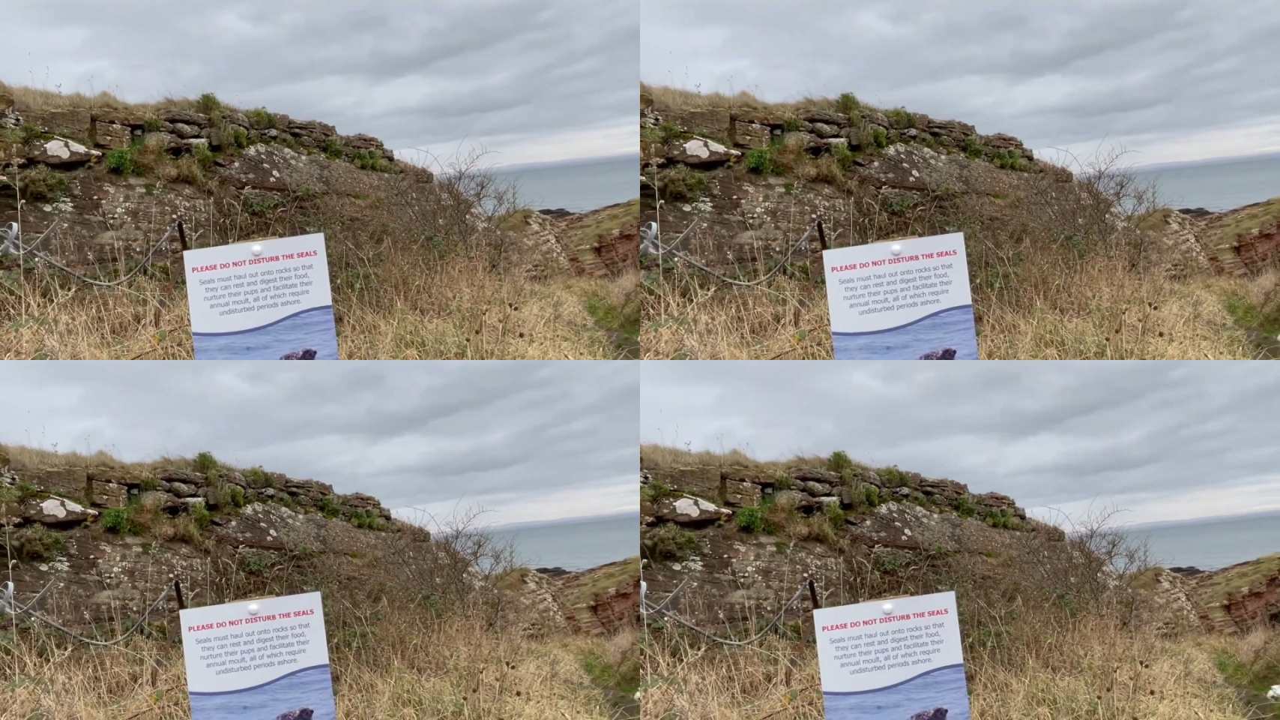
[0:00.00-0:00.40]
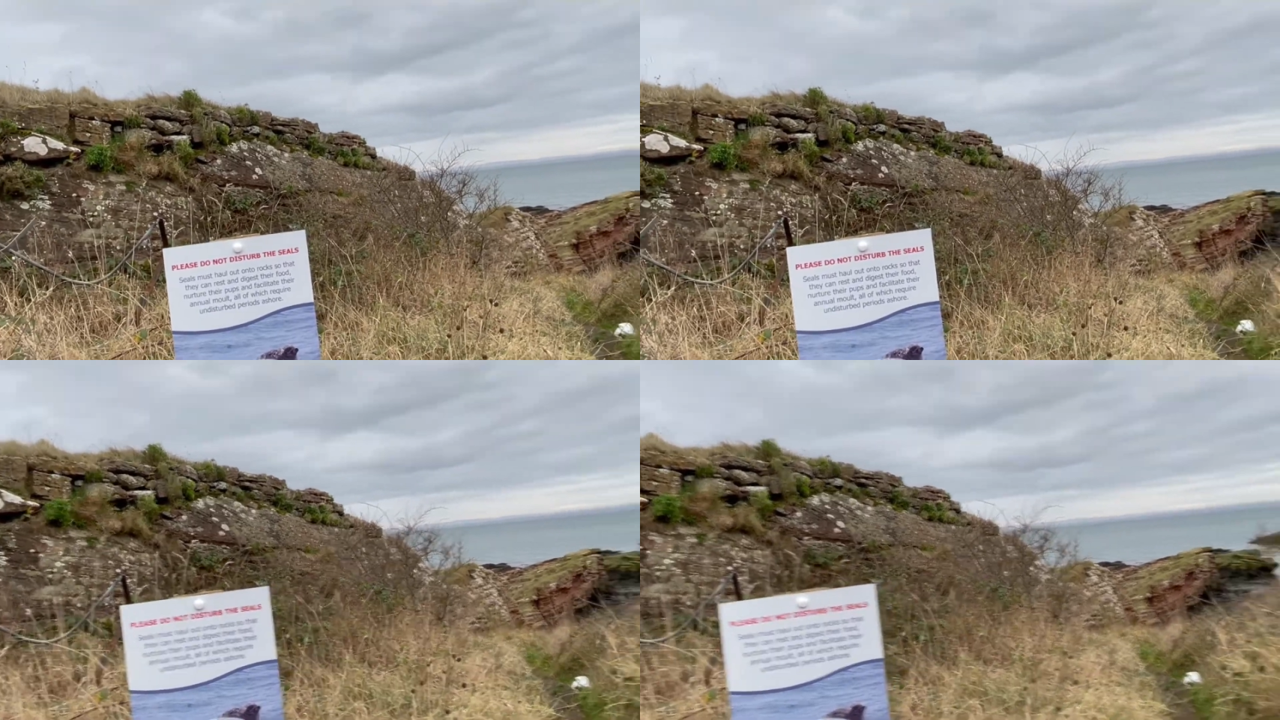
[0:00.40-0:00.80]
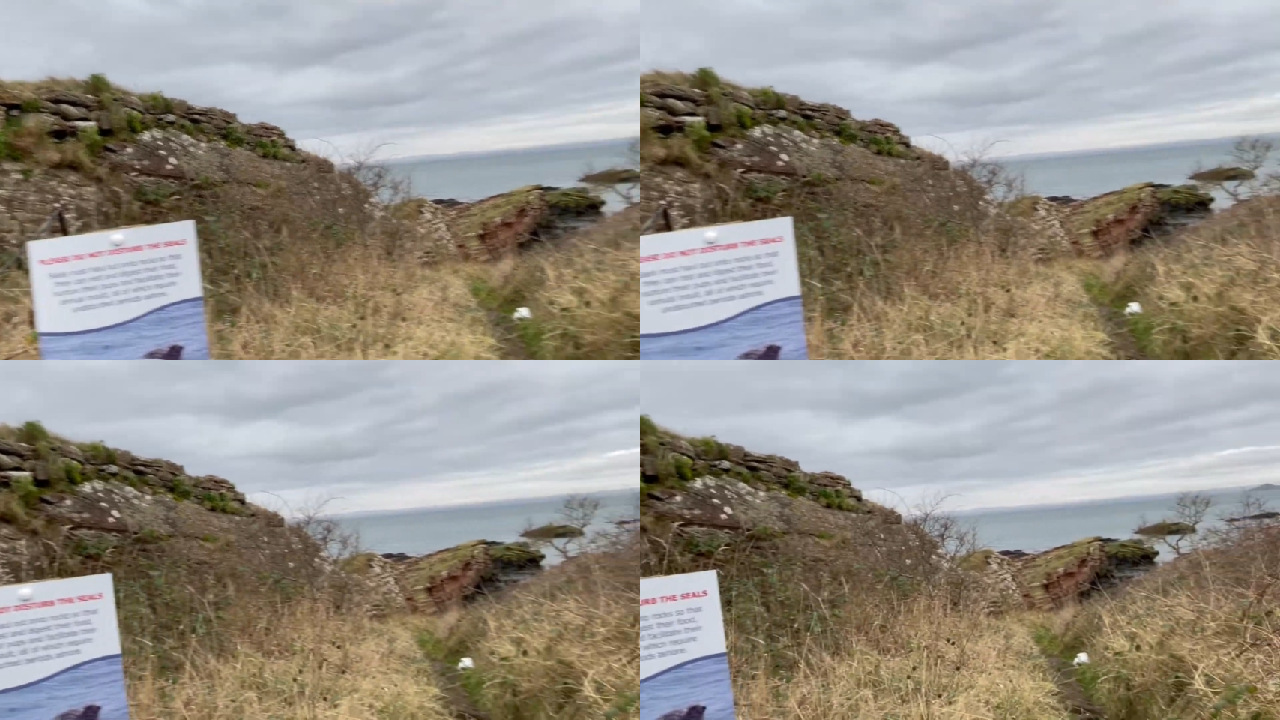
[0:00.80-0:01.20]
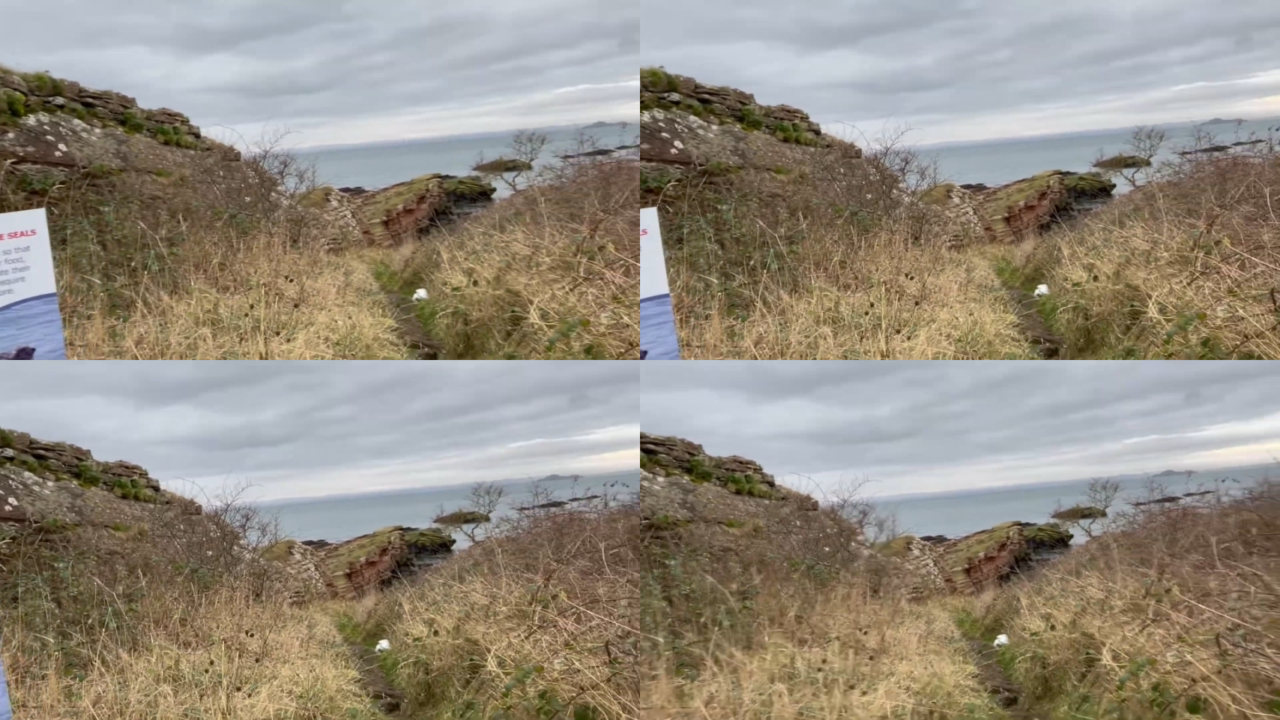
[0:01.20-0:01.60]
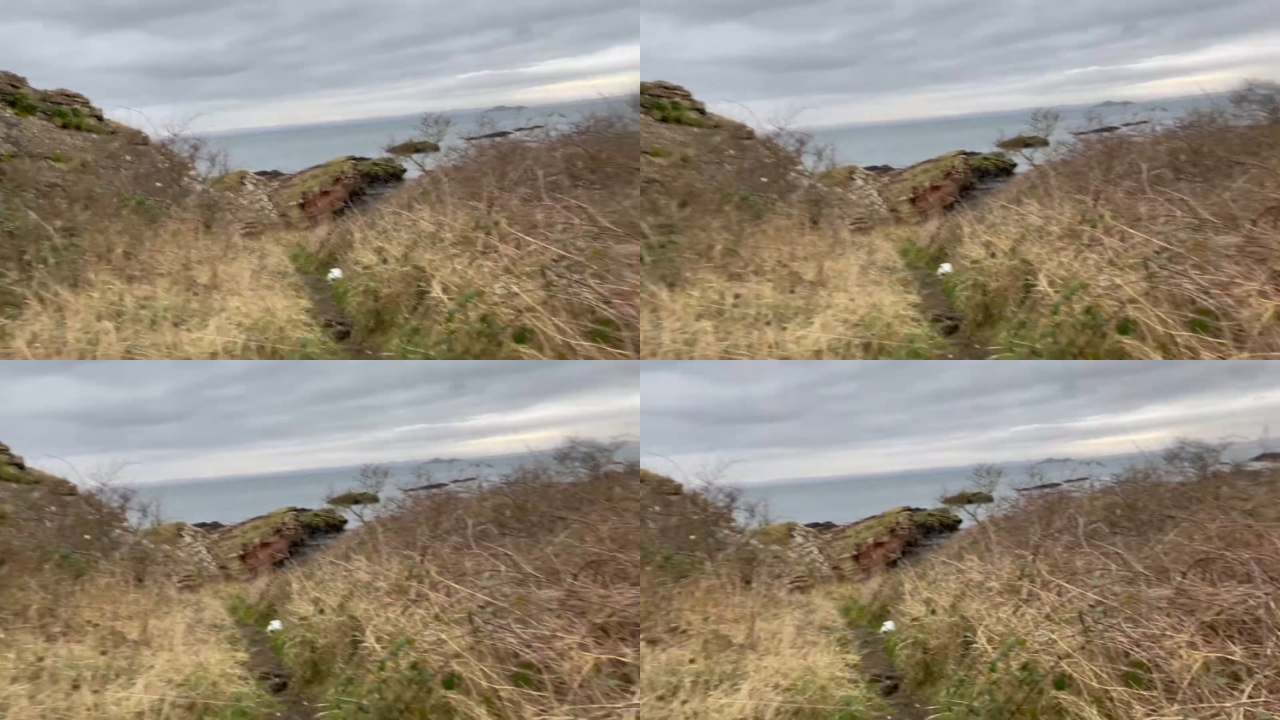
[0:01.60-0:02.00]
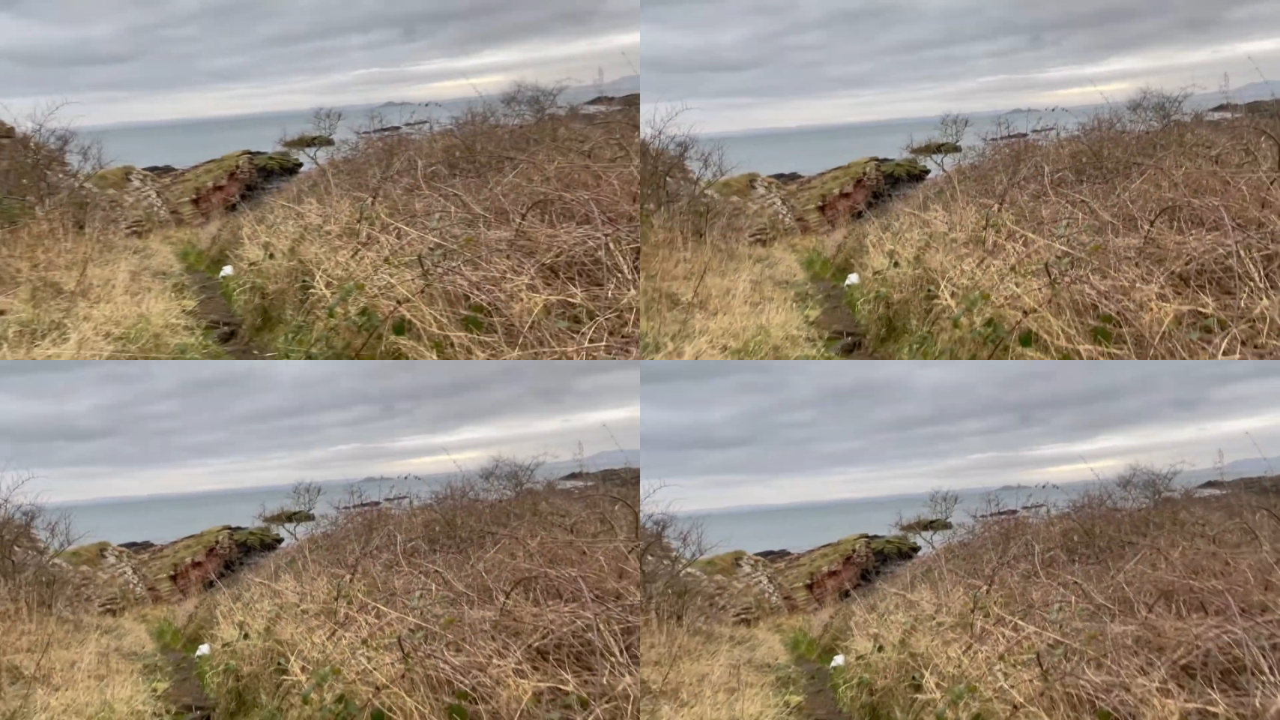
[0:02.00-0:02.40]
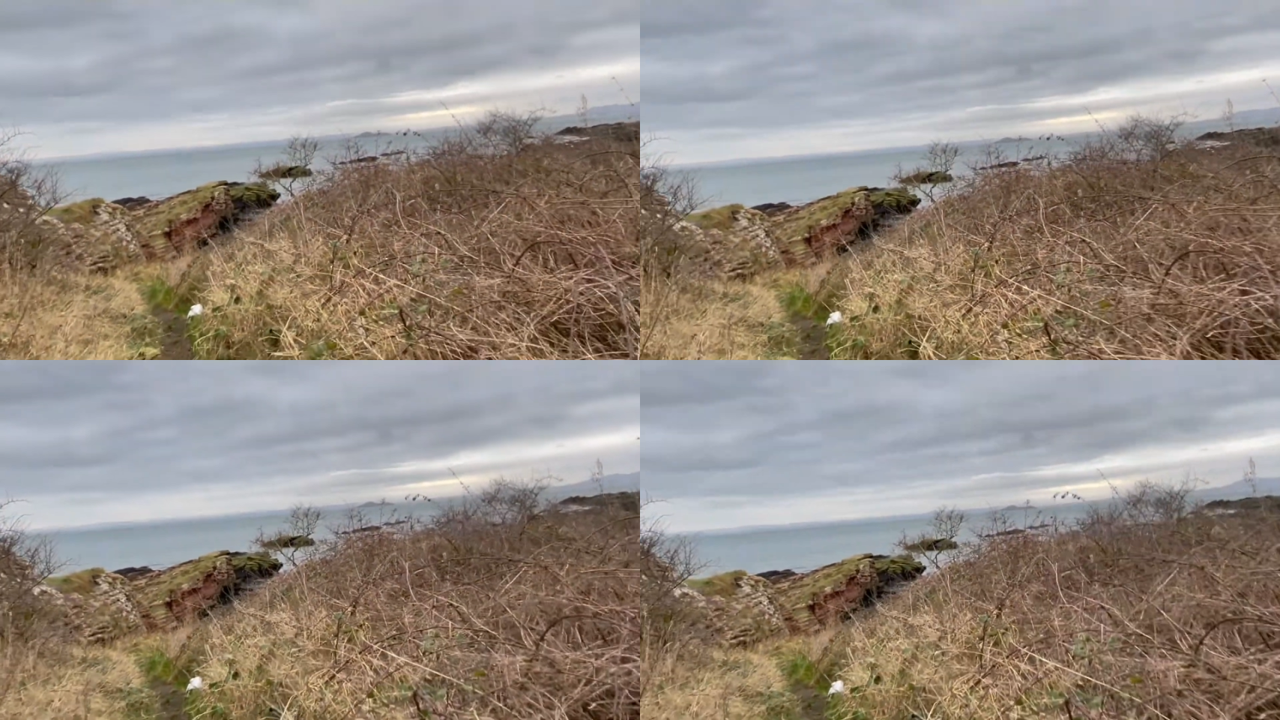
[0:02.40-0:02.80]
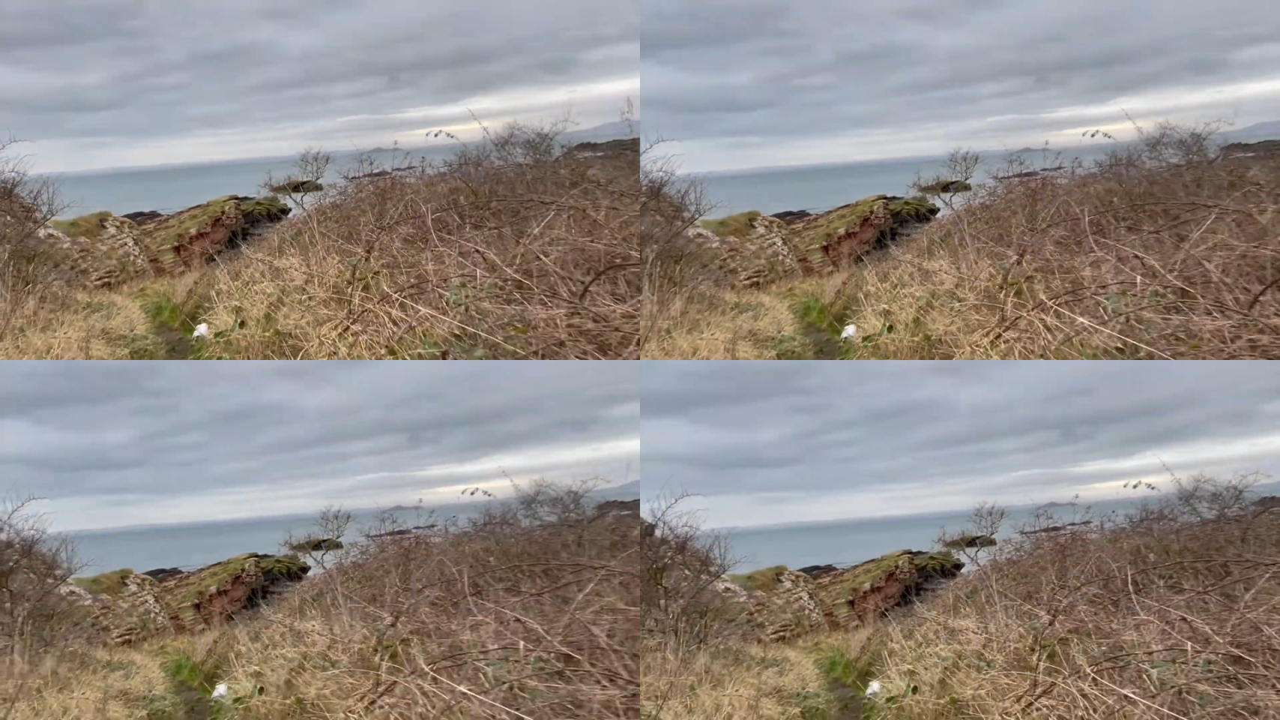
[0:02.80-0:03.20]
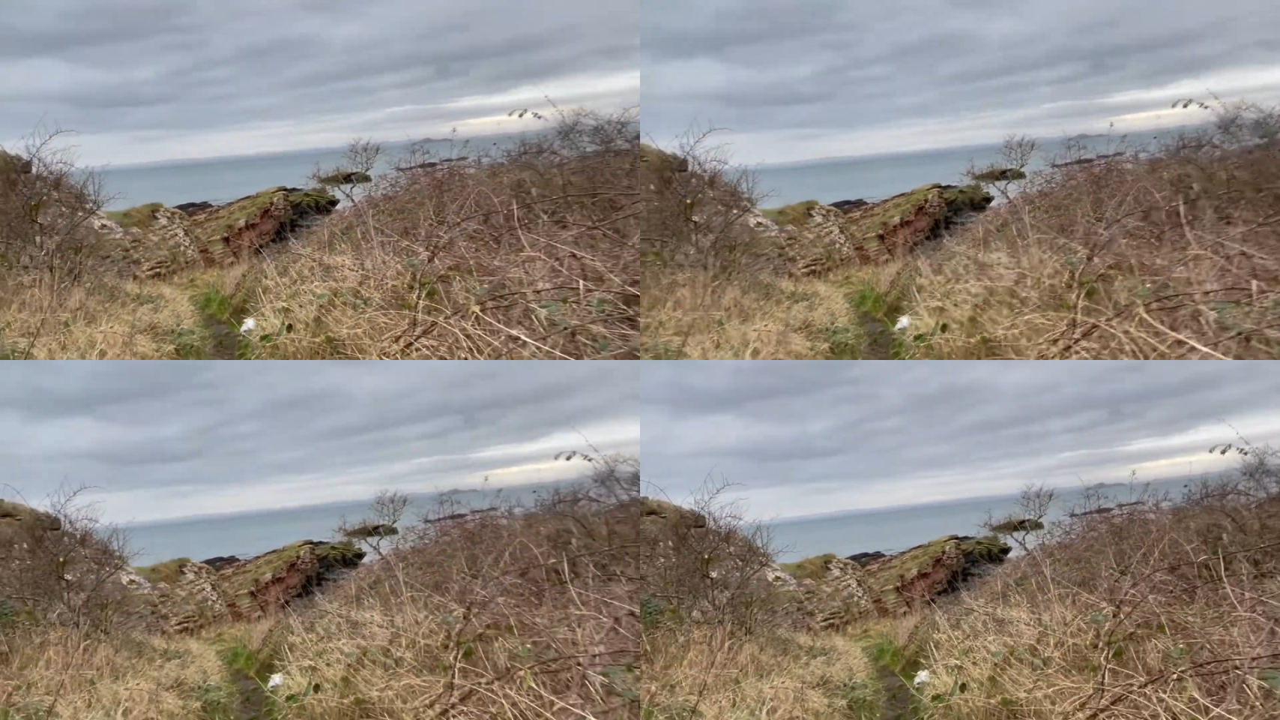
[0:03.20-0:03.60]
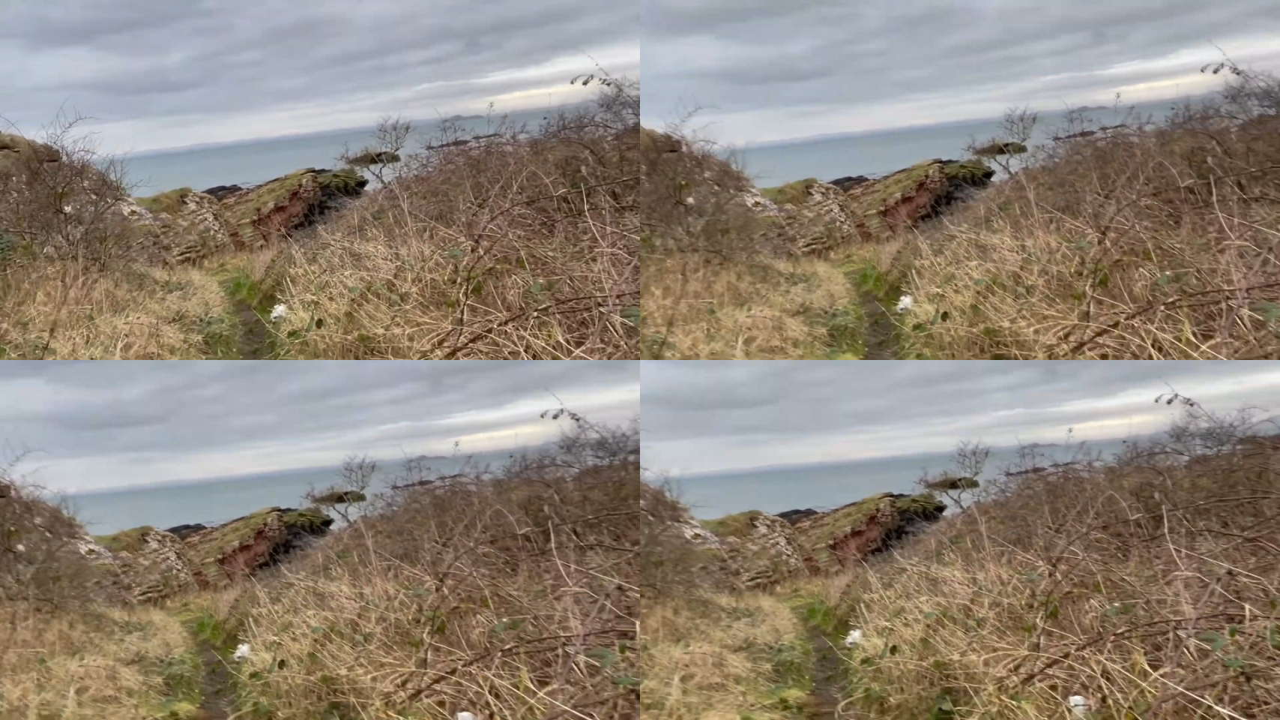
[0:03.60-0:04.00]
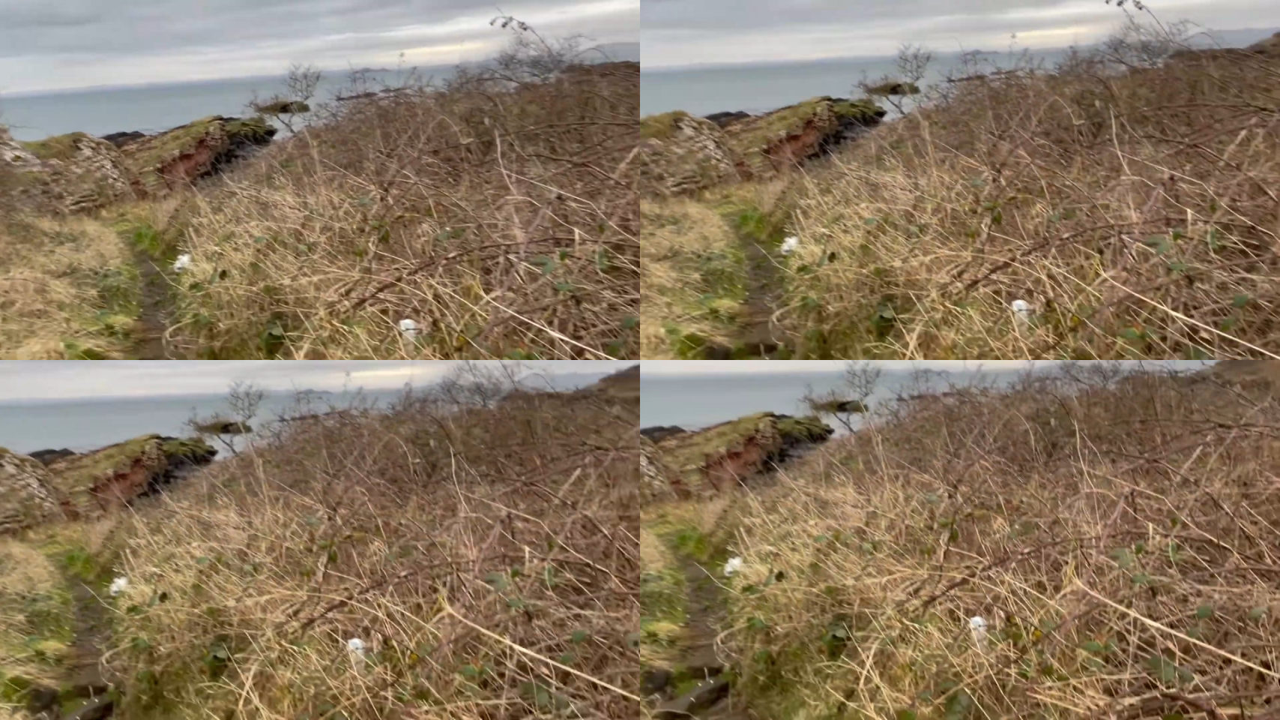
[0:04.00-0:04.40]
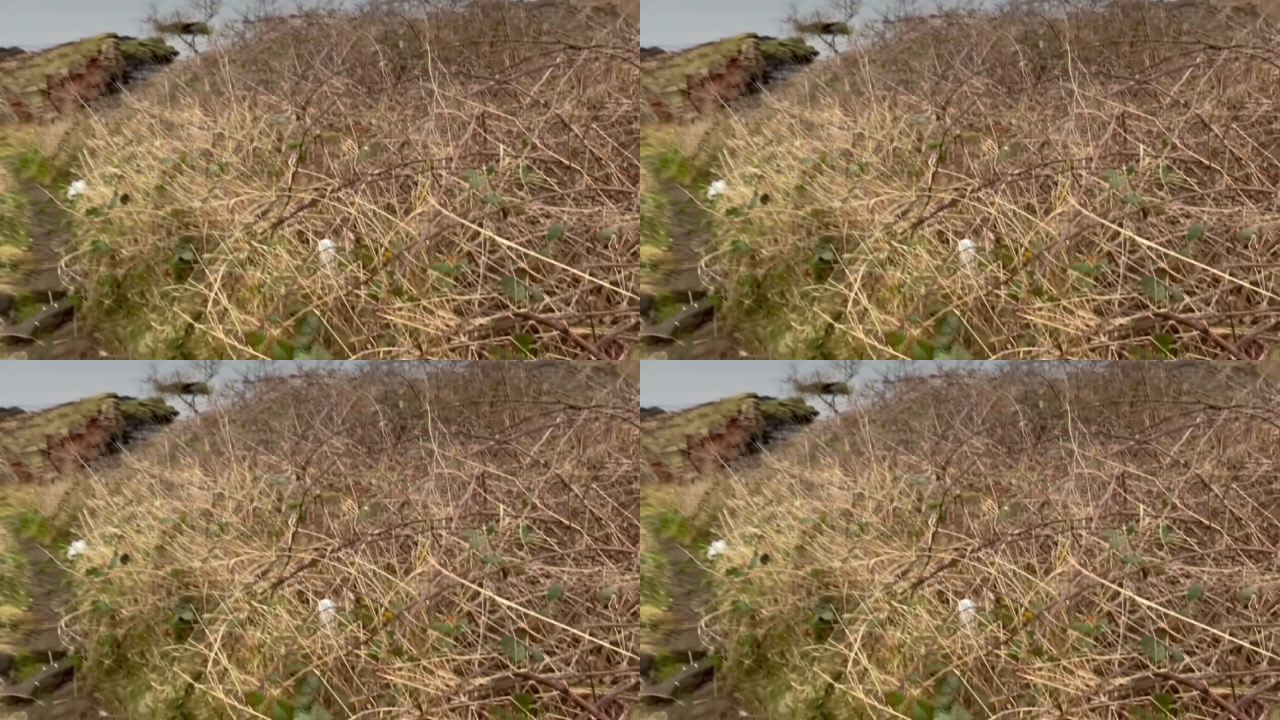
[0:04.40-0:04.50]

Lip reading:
[unreadable: no face in view]